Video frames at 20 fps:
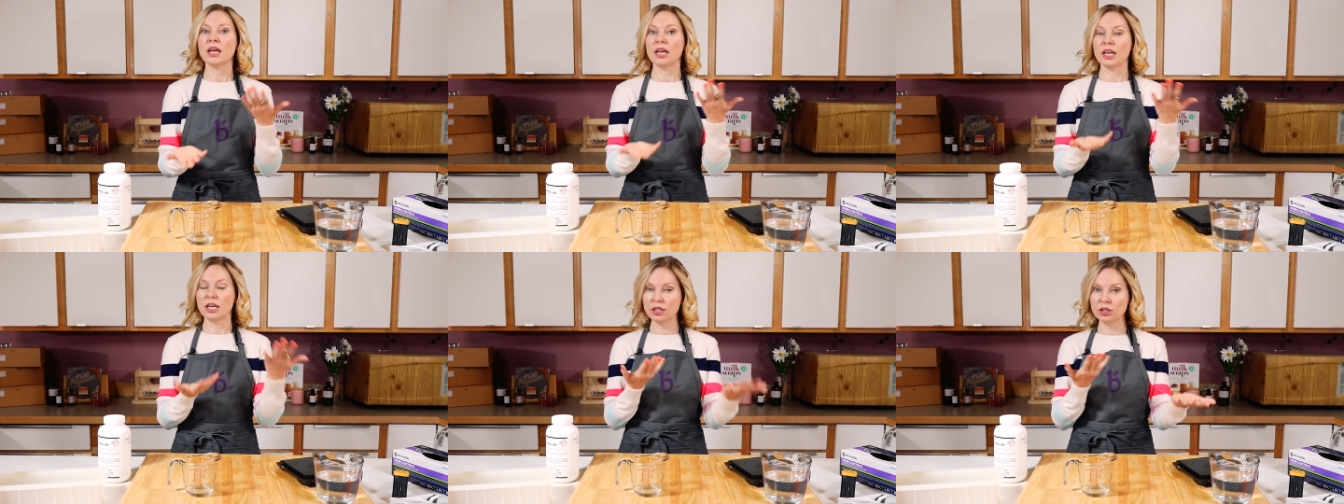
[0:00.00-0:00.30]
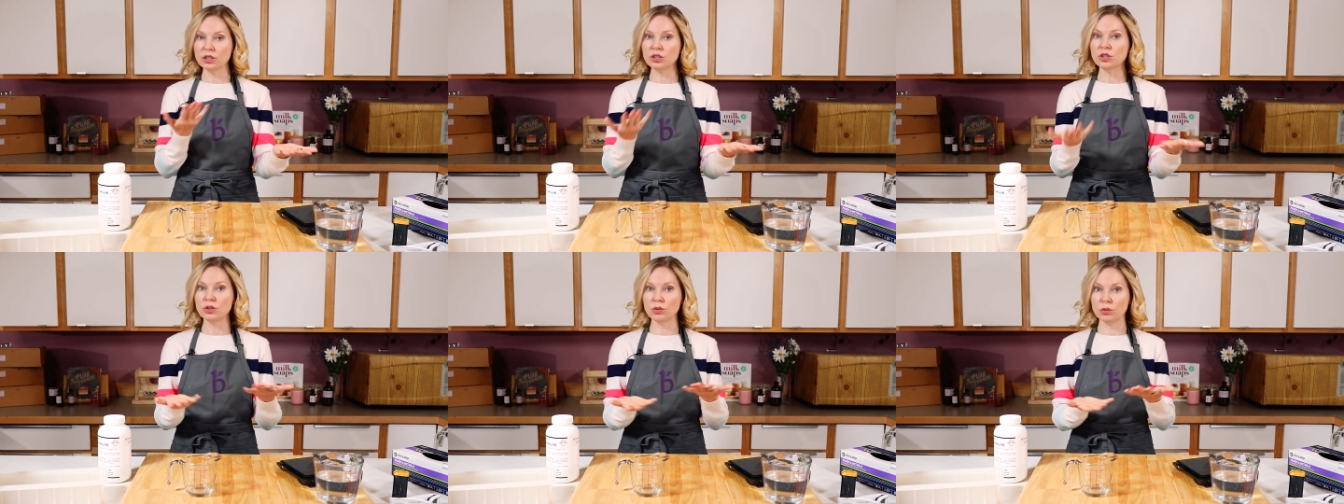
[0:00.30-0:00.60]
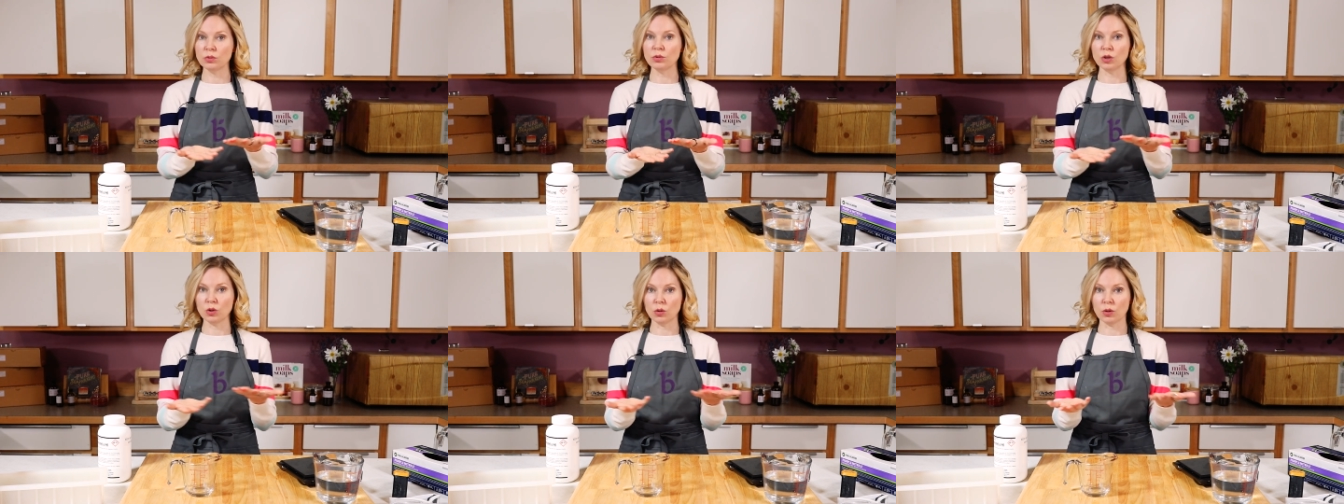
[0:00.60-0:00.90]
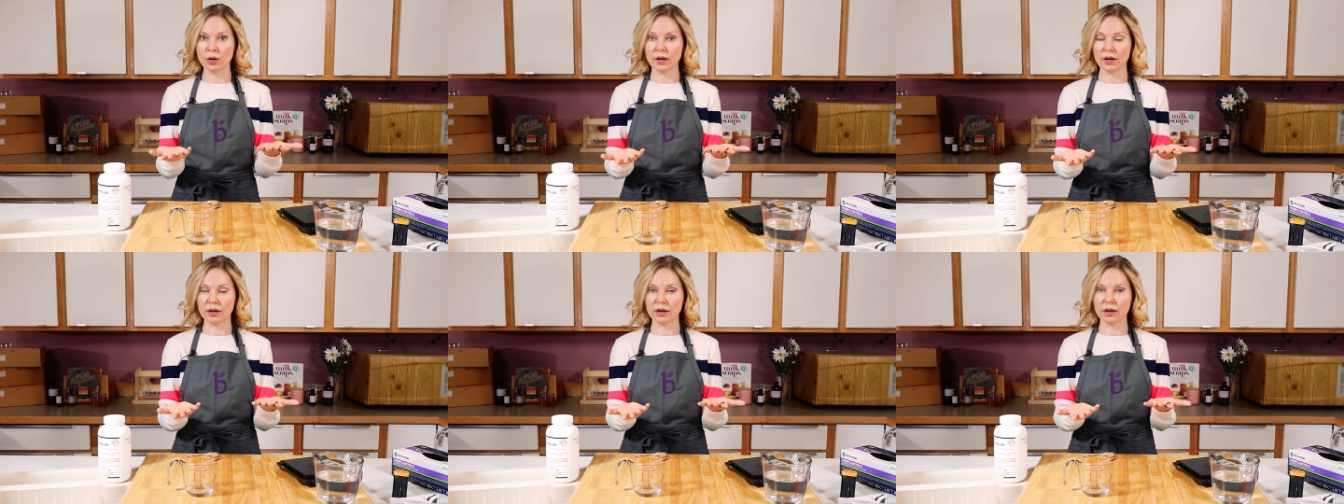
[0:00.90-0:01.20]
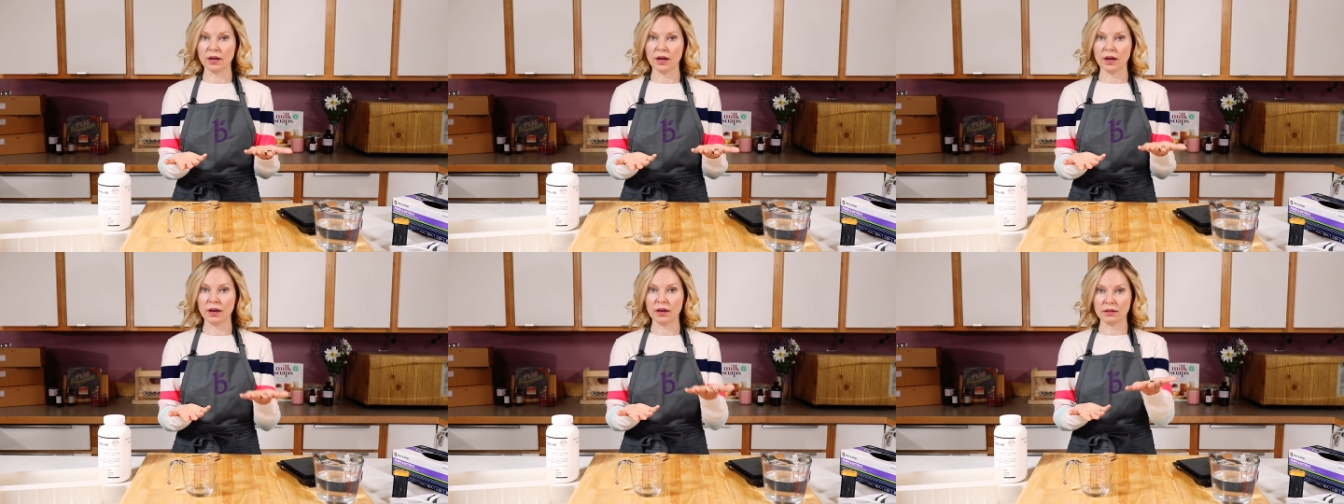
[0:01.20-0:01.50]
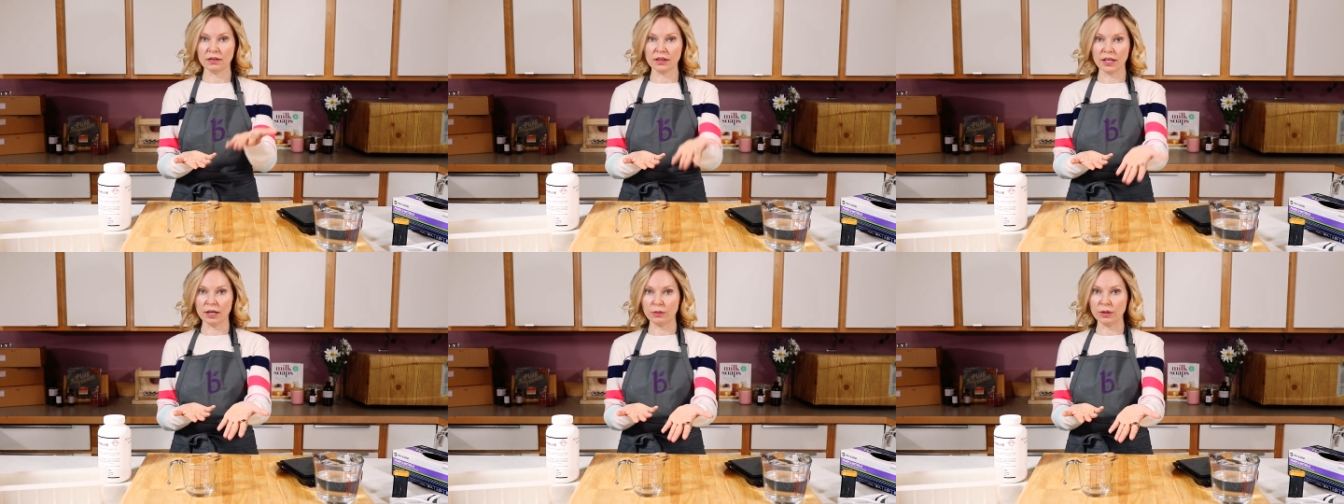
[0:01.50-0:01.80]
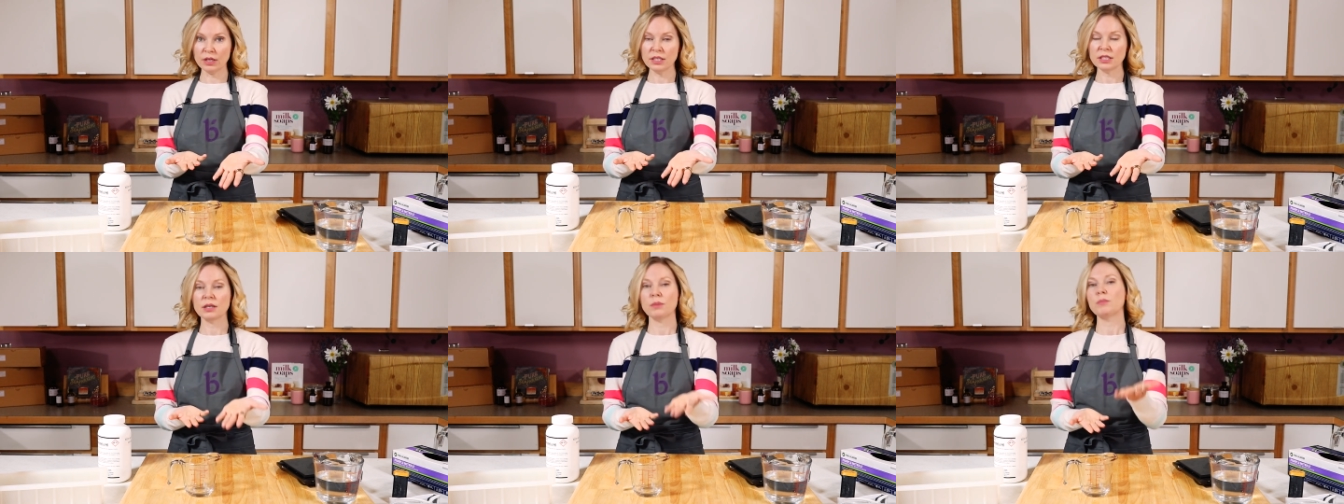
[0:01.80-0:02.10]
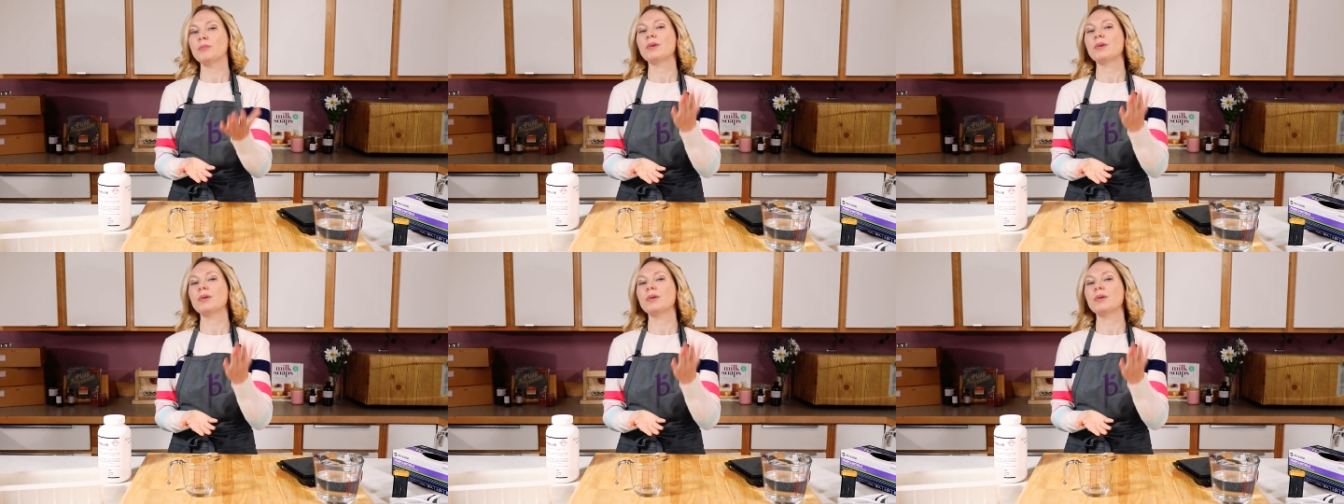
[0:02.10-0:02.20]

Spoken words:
into your liquids,